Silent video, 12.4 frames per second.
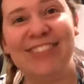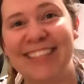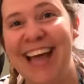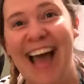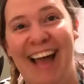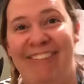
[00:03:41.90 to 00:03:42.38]
to
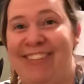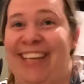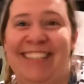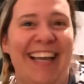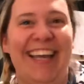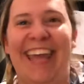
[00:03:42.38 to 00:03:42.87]
laugh
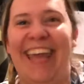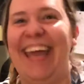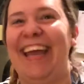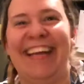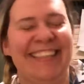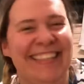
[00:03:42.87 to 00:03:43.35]
because I
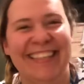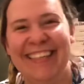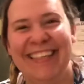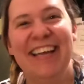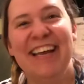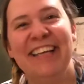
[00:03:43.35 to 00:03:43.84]
can't
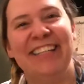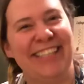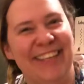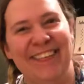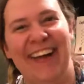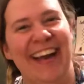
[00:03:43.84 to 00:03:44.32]

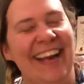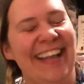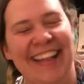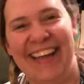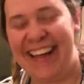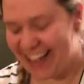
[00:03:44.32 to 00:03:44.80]
do
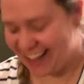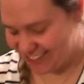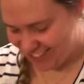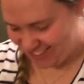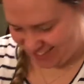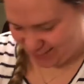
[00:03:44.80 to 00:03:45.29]
anything
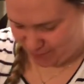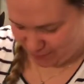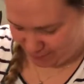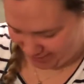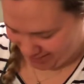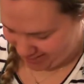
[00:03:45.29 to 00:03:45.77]
else at this
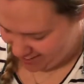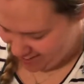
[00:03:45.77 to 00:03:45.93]
point.